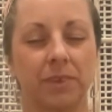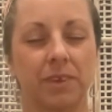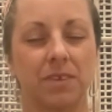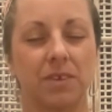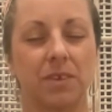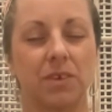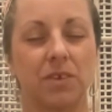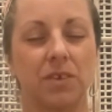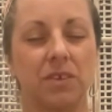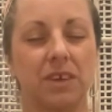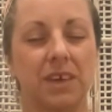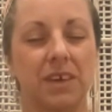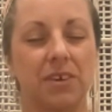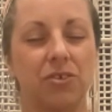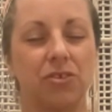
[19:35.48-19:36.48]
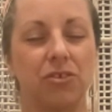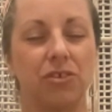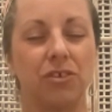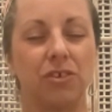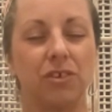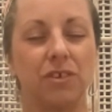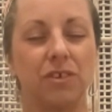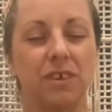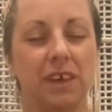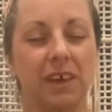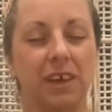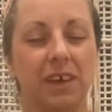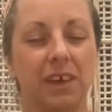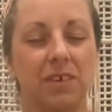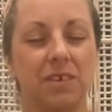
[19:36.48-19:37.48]
So you're just
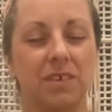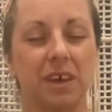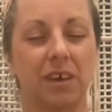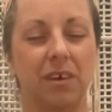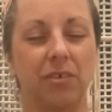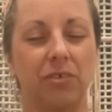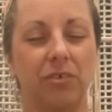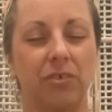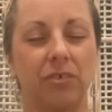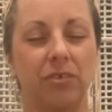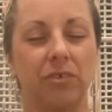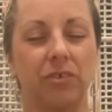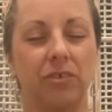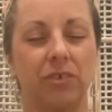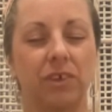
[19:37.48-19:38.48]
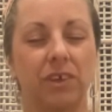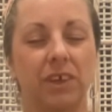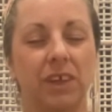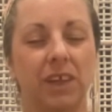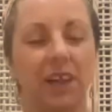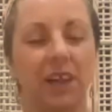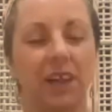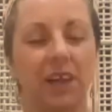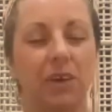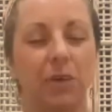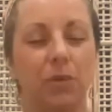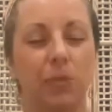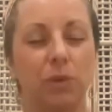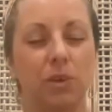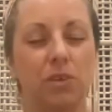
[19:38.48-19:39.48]
introducing yourself like
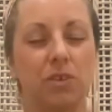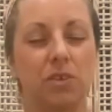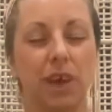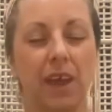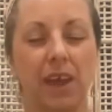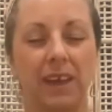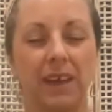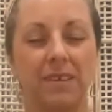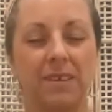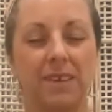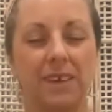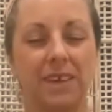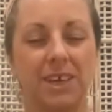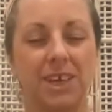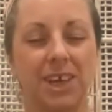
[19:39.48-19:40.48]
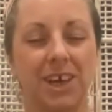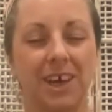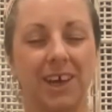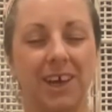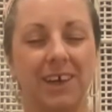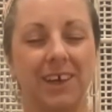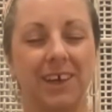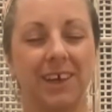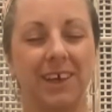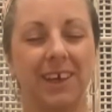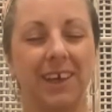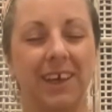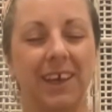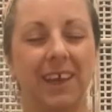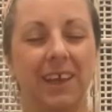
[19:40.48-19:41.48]
you would to any teacher,
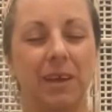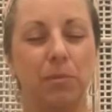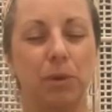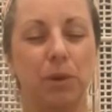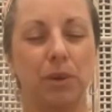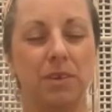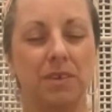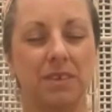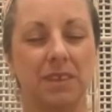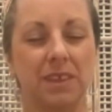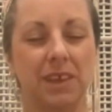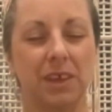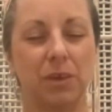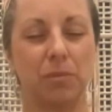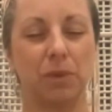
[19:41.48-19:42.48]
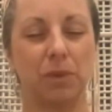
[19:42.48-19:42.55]
any person that you